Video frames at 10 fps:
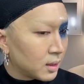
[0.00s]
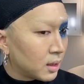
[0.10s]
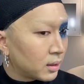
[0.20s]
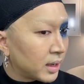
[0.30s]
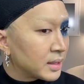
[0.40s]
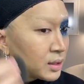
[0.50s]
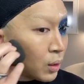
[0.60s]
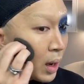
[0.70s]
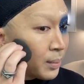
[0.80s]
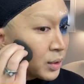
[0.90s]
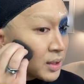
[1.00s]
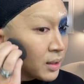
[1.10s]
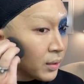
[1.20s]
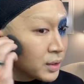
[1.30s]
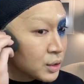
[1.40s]
All right, so I'm just
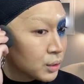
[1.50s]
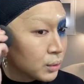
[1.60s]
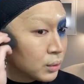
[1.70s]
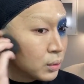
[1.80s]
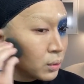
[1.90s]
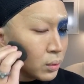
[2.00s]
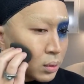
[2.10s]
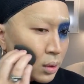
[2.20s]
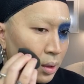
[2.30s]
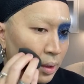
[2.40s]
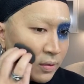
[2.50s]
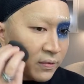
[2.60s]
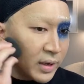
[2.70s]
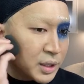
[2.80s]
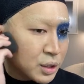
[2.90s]
going to
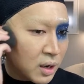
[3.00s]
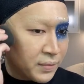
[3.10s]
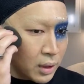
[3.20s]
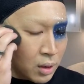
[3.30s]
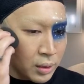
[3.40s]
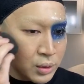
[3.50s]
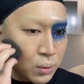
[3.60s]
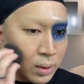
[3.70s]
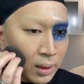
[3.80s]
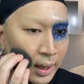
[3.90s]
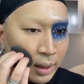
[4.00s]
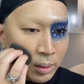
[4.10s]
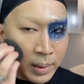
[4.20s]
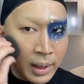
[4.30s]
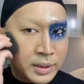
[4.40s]
finish off the contour later,
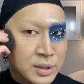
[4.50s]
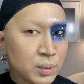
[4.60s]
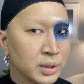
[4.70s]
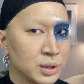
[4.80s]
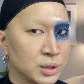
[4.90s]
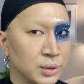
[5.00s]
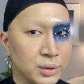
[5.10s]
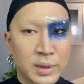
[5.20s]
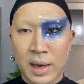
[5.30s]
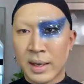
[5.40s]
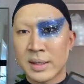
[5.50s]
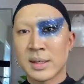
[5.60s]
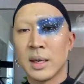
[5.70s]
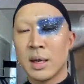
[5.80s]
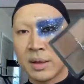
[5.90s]
but I just wanted to show you guys
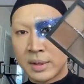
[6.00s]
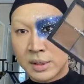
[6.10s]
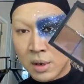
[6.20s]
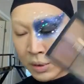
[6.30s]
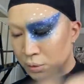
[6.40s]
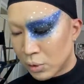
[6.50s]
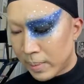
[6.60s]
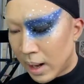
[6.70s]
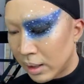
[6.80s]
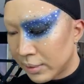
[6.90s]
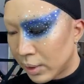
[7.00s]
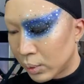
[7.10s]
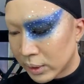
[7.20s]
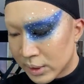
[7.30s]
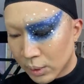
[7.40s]
this contour palette that
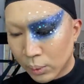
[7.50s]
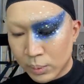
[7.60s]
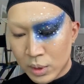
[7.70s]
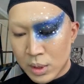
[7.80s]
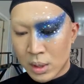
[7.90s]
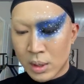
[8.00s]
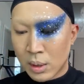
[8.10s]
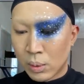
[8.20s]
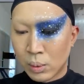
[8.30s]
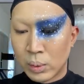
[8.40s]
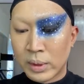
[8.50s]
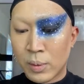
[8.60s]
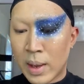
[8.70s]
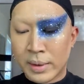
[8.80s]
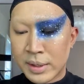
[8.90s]
works really
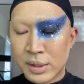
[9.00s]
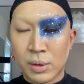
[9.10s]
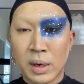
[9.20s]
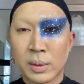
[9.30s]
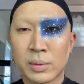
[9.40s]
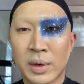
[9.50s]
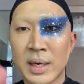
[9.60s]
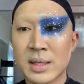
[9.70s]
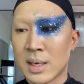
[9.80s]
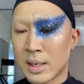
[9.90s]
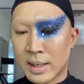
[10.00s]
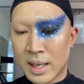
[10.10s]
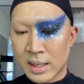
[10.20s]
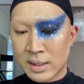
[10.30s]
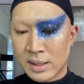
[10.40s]
well, and it's a great
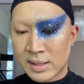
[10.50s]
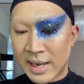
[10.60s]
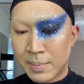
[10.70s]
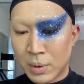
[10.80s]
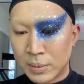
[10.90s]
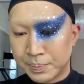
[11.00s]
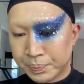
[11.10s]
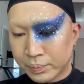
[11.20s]
kit staple.